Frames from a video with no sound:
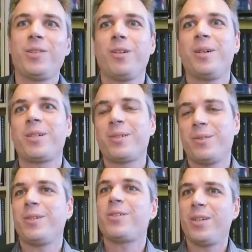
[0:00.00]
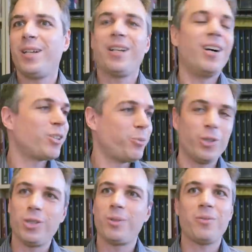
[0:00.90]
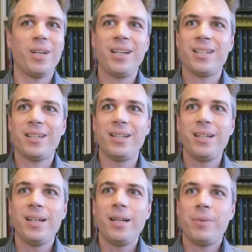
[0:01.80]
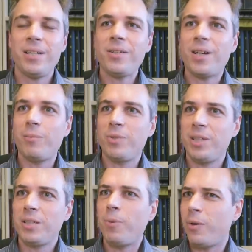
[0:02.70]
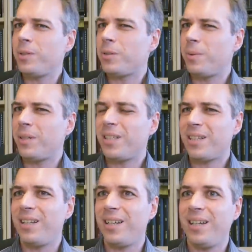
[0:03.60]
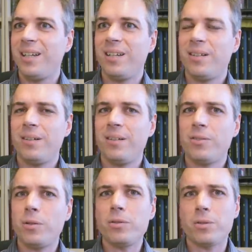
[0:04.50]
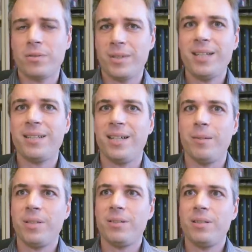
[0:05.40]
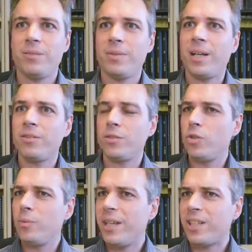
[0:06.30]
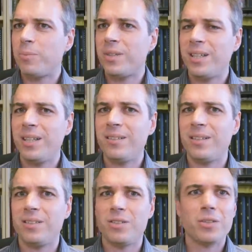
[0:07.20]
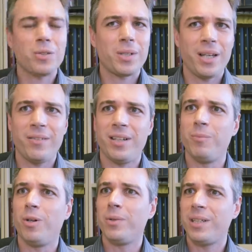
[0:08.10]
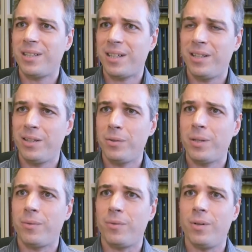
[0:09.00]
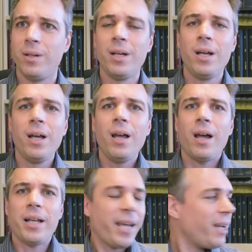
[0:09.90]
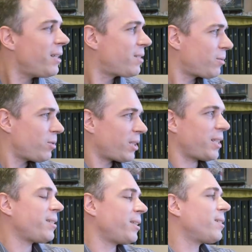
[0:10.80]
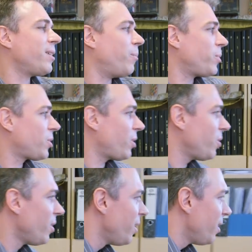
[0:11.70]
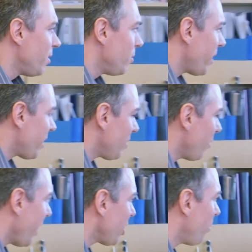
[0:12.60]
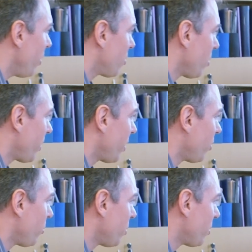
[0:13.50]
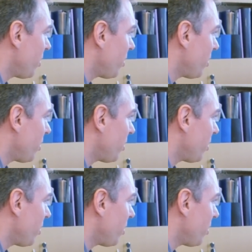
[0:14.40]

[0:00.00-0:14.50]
is all about crunching large volumes of data, but then you come to these points where suddenly there's all sorts of data there, but it relies on human expertise and it's not so clear anymore what exactly you're looking for. And here it's a, it's a classic example. So you get your experts to look at a computer